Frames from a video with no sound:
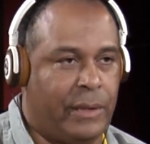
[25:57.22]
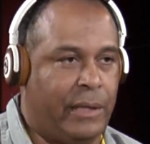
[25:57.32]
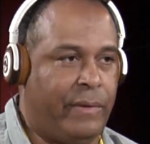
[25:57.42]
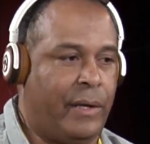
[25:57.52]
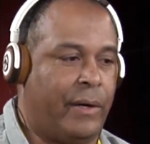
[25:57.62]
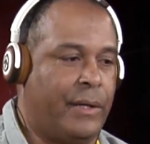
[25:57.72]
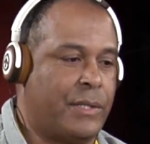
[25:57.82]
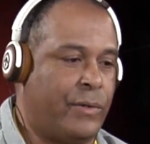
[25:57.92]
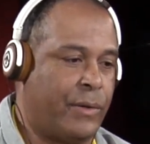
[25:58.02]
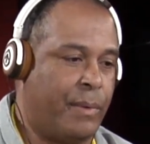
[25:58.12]
giving
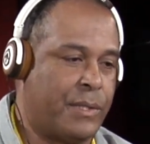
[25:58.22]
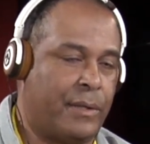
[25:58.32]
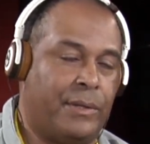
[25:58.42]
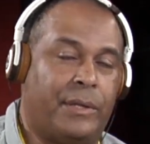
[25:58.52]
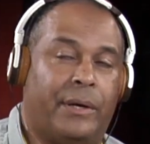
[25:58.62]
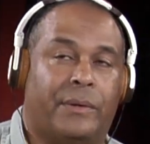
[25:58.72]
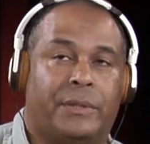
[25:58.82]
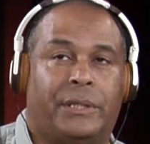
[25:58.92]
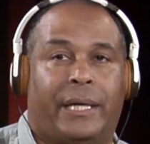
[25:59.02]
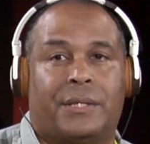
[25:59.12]
artists in Northwestern Ontario
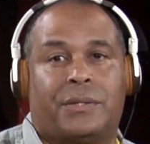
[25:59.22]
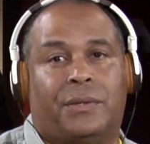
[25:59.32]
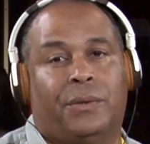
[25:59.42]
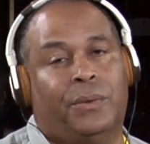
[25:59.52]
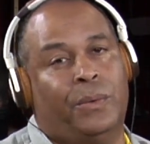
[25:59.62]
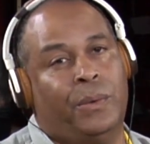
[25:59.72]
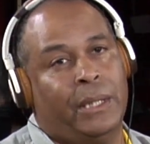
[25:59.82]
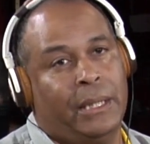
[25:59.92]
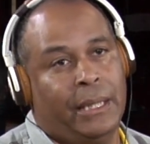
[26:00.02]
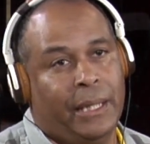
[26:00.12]
a chance to
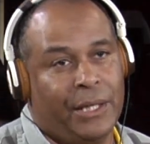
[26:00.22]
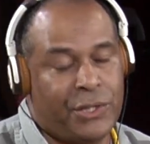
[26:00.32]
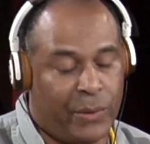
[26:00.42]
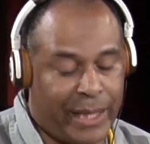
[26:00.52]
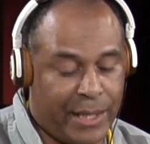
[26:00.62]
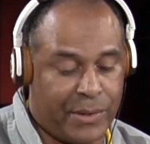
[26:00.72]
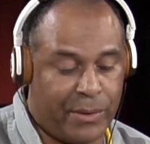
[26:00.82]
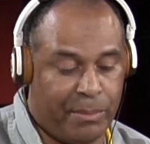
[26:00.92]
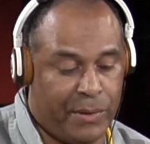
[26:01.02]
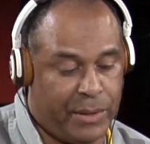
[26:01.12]
showcase
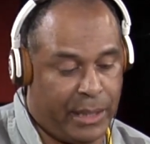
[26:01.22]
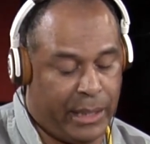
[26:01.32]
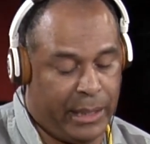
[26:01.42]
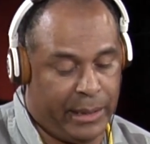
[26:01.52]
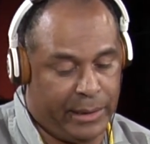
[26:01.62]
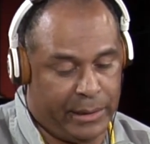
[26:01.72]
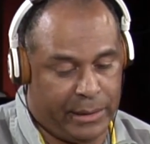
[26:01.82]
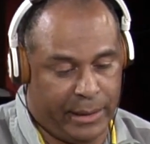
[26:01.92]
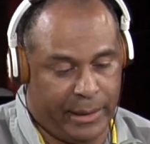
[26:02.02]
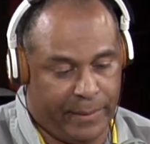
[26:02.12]
their music
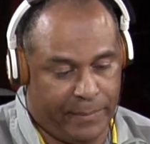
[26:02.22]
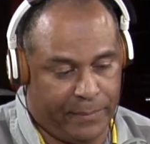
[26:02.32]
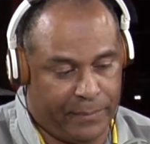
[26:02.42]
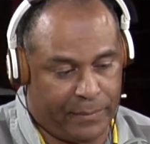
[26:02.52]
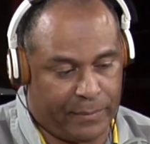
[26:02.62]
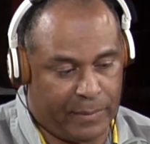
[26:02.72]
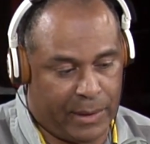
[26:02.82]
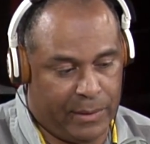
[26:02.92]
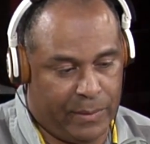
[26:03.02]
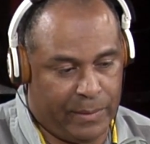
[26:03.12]
and um,
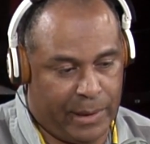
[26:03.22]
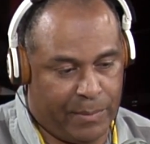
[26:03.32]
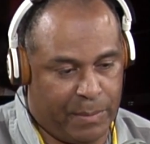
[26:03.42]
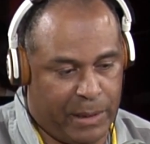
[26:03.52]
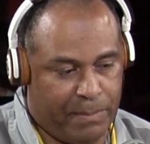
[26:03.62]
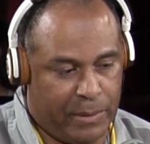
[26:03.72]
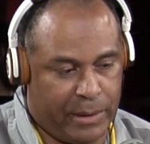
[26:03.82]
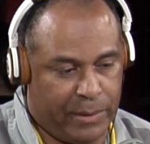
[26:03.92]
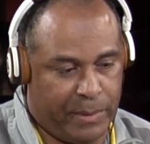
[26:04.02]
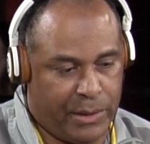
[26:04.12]
you know help the people in the